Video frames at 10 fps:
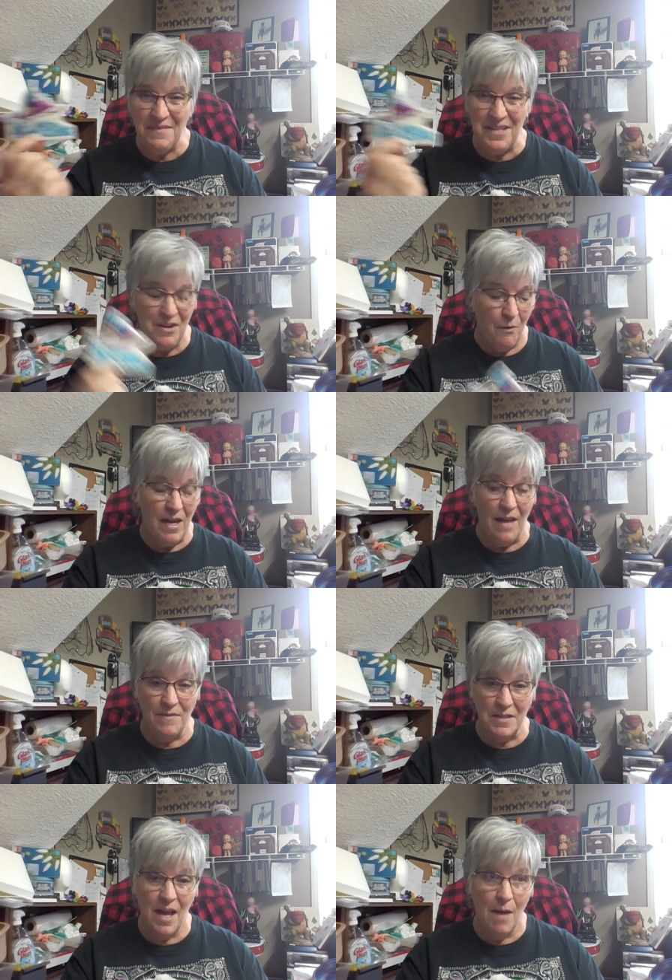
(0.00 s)
you know, and at the
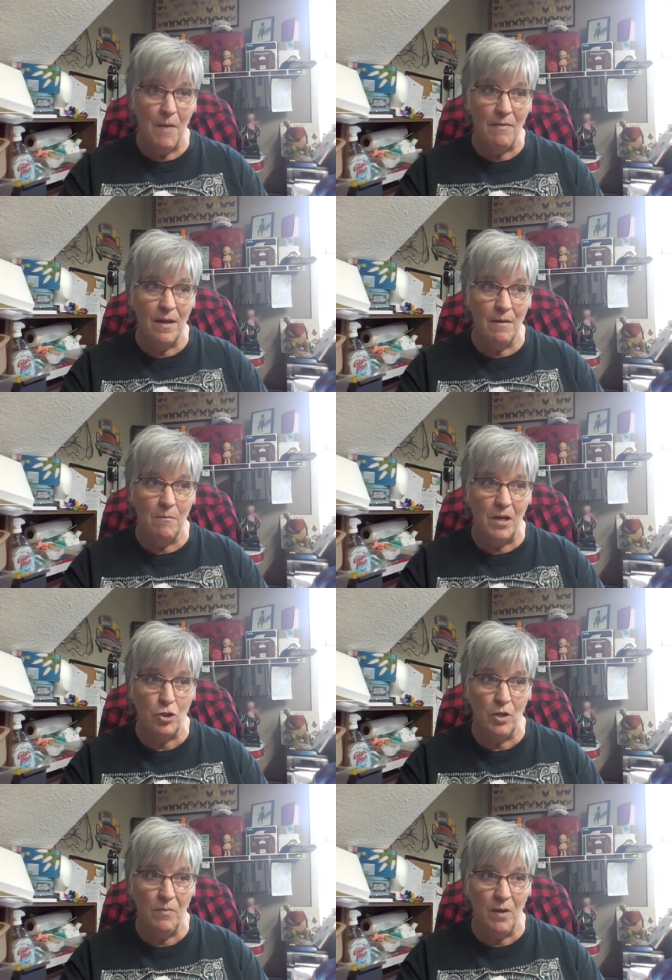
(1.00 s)
time I think my
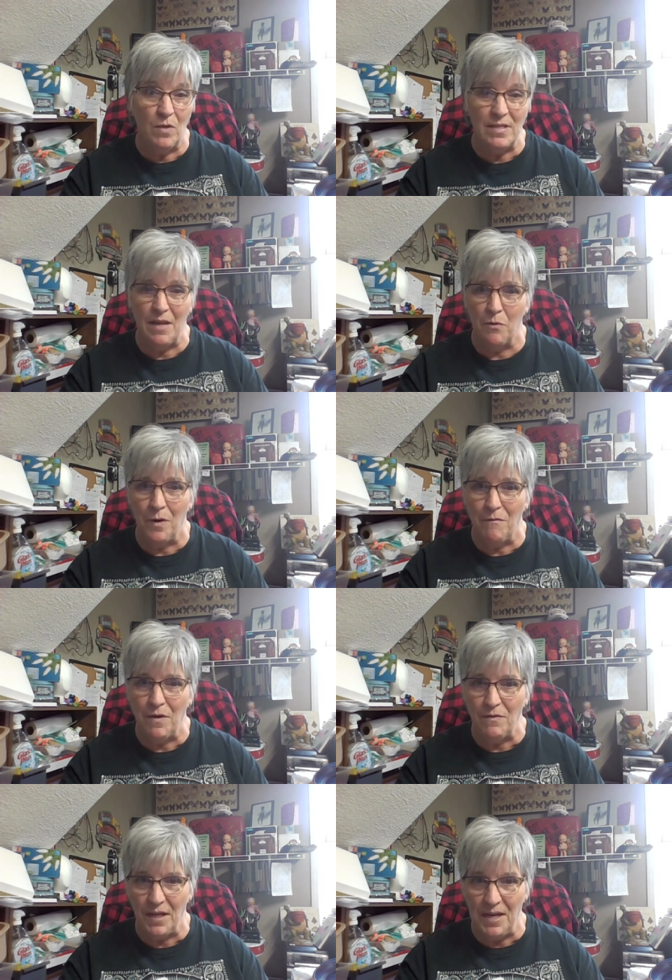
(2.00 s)
shipping was at
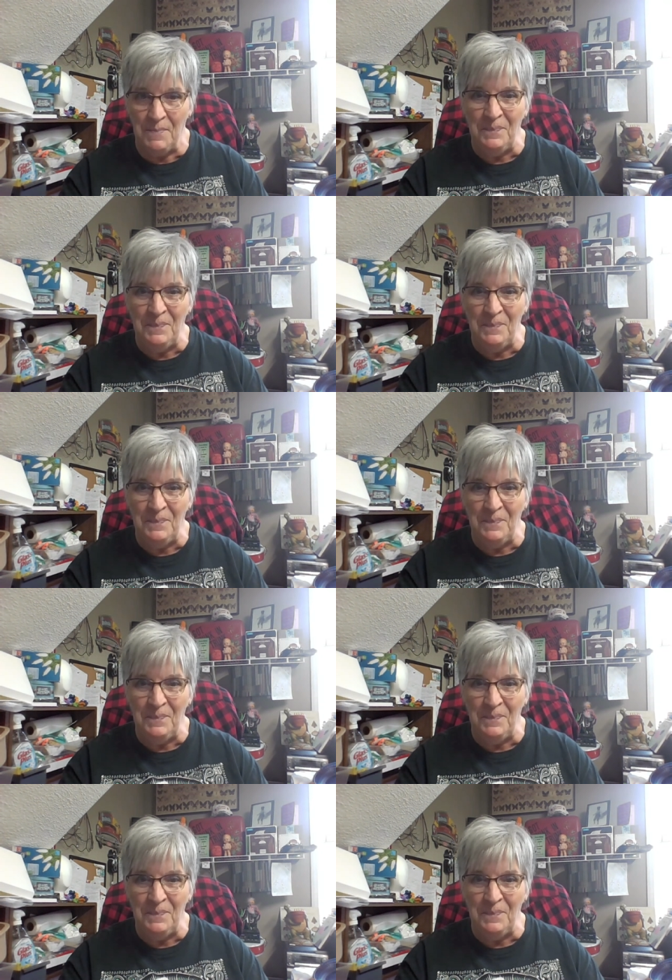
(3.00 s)
$350